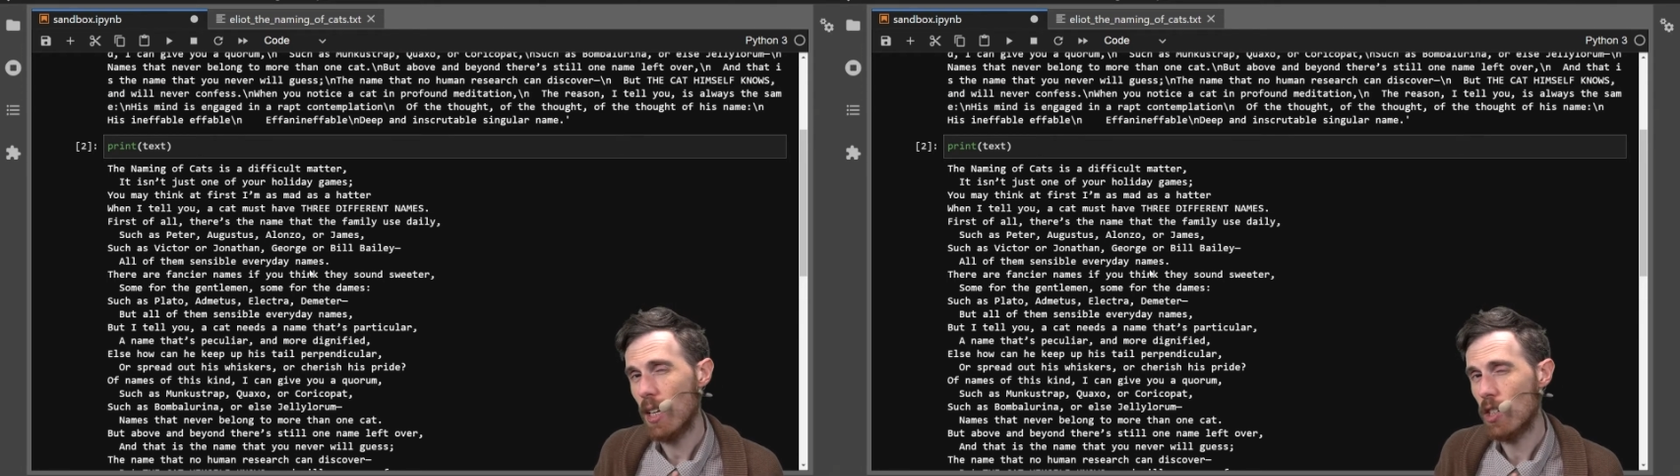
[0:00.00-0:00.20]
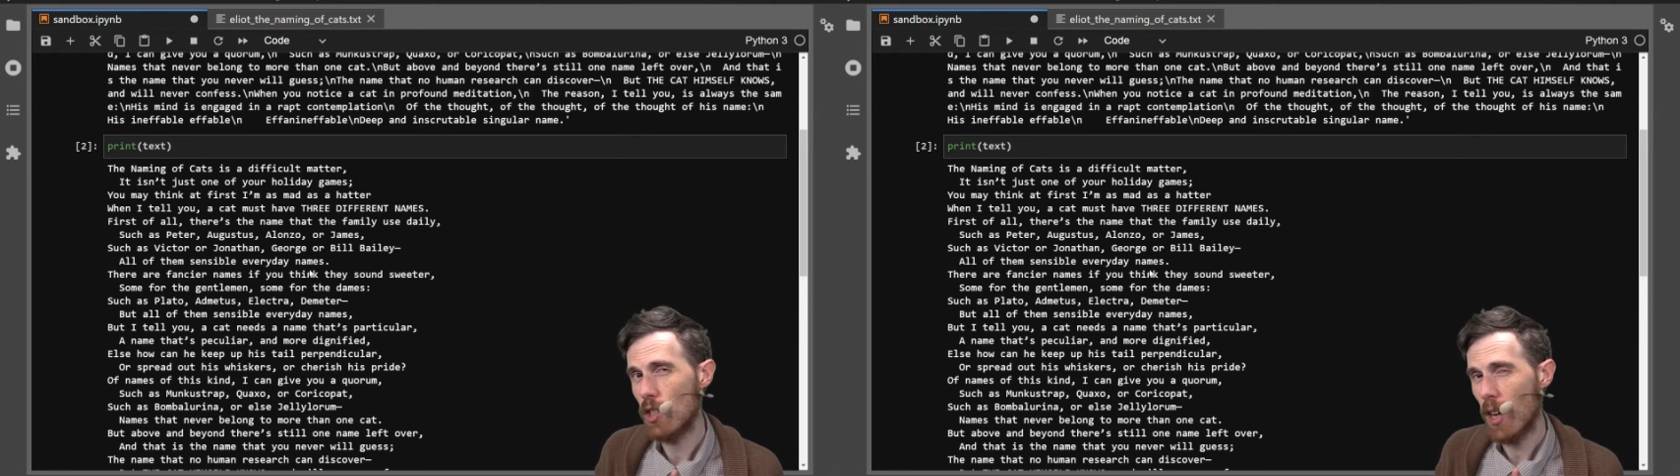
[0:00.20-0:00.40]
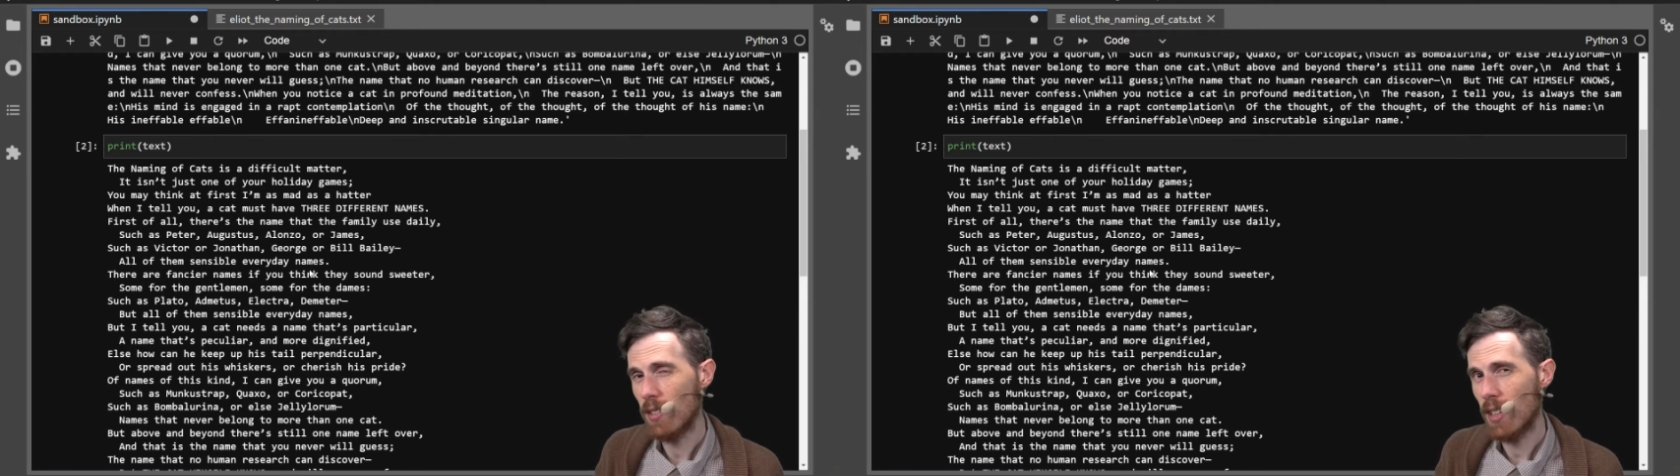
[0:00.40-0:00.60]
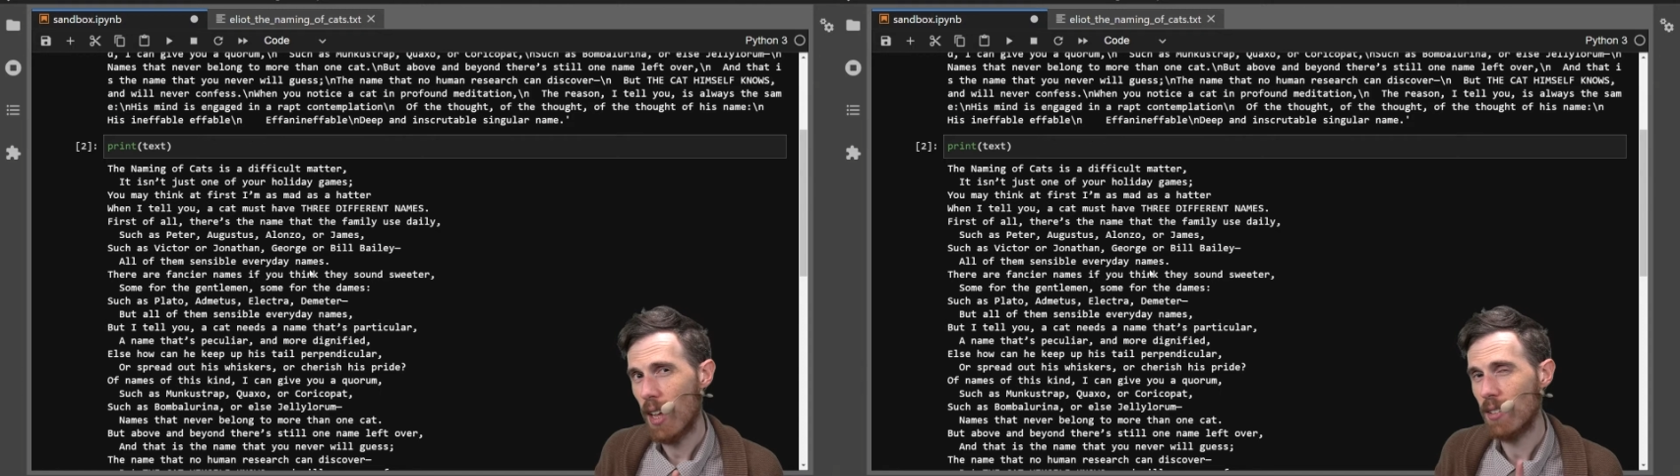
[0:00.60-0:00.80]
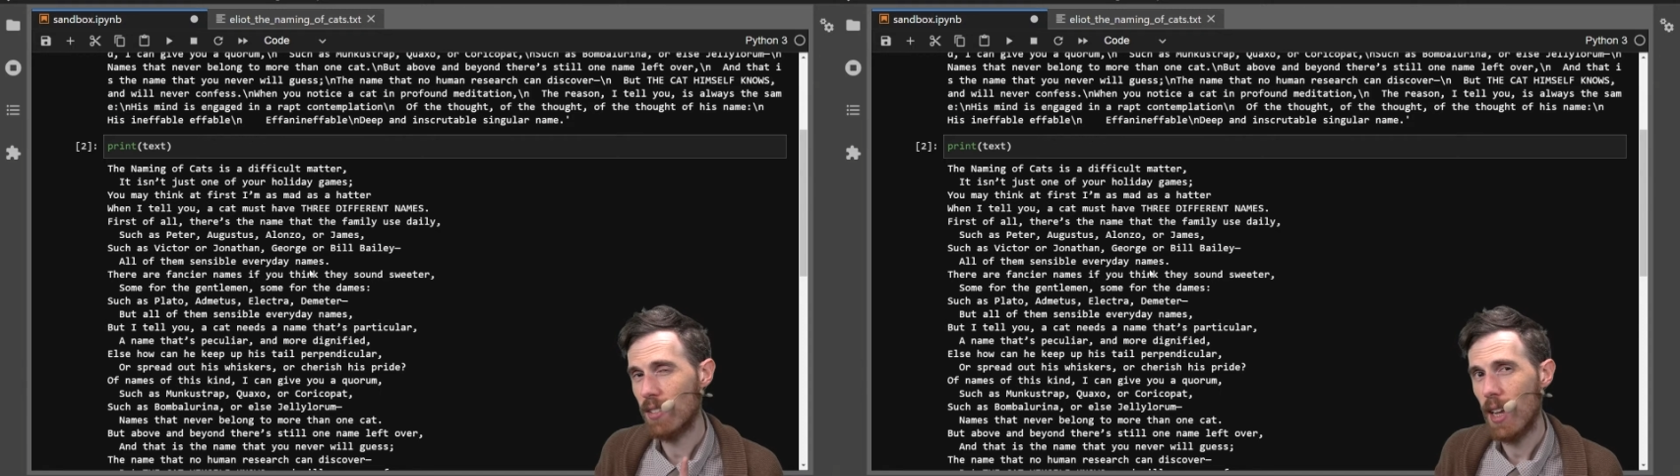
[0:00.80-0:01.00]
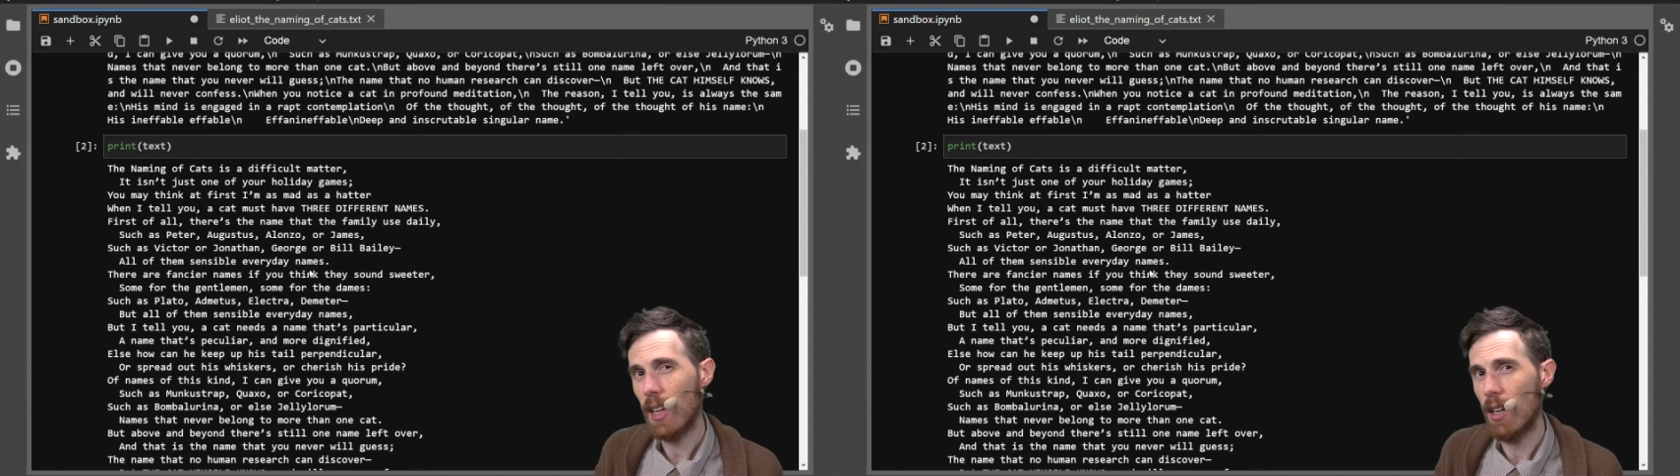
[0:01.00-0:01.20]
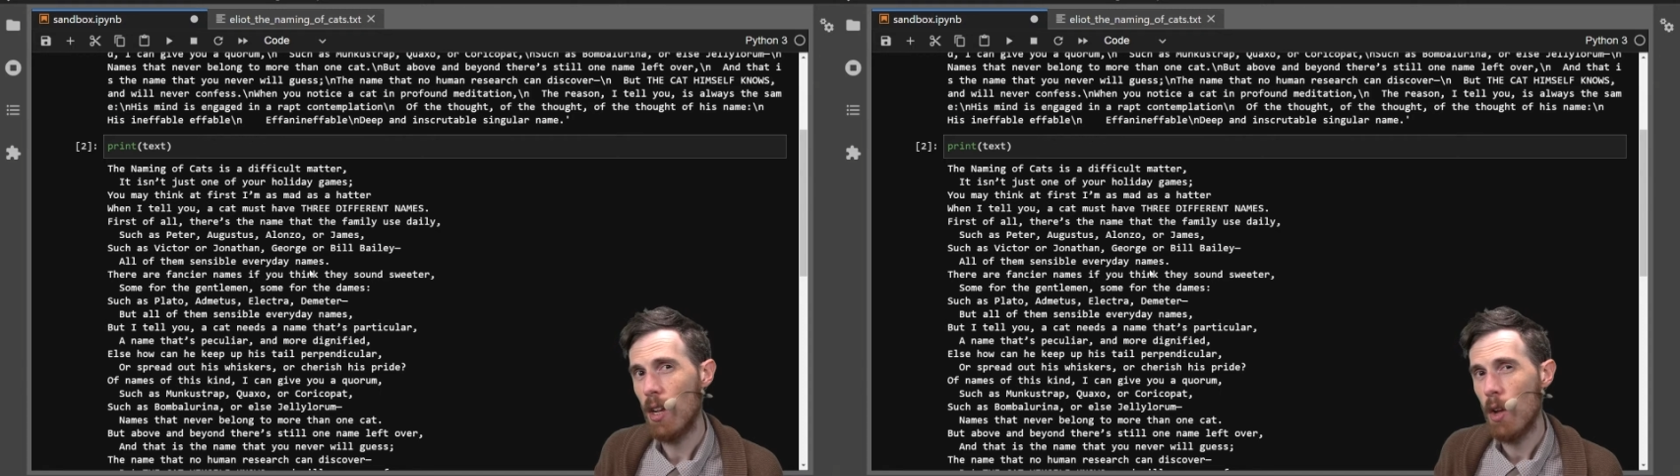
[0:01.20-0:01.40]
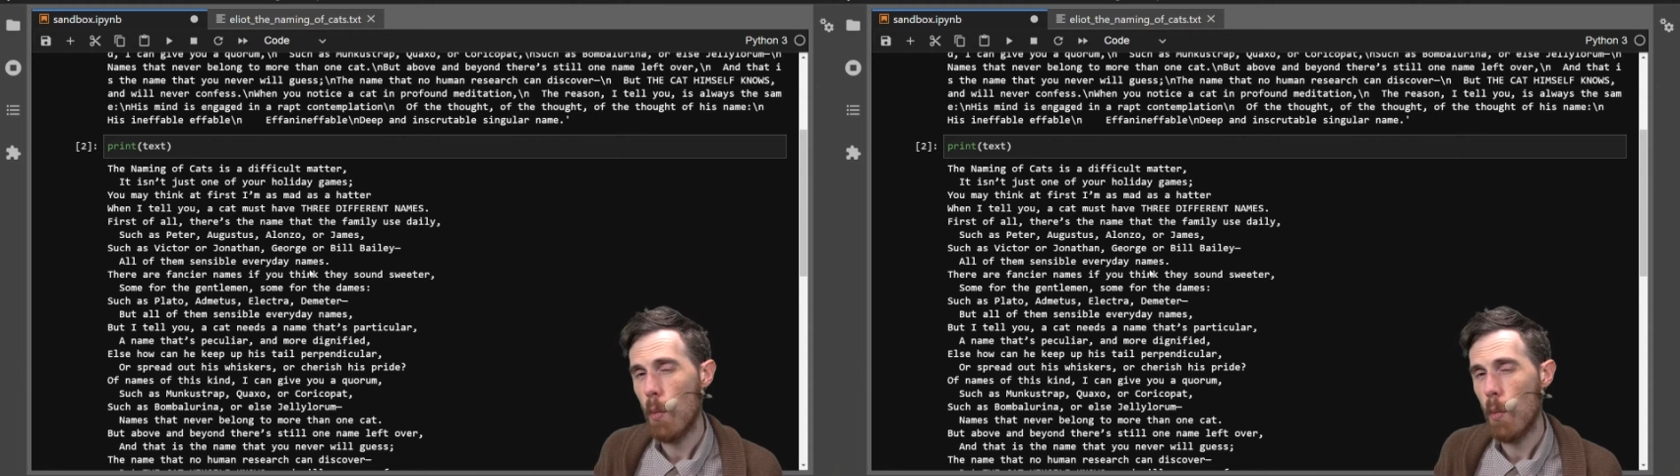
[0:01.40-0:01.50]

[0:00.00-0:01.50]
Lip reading: in just a second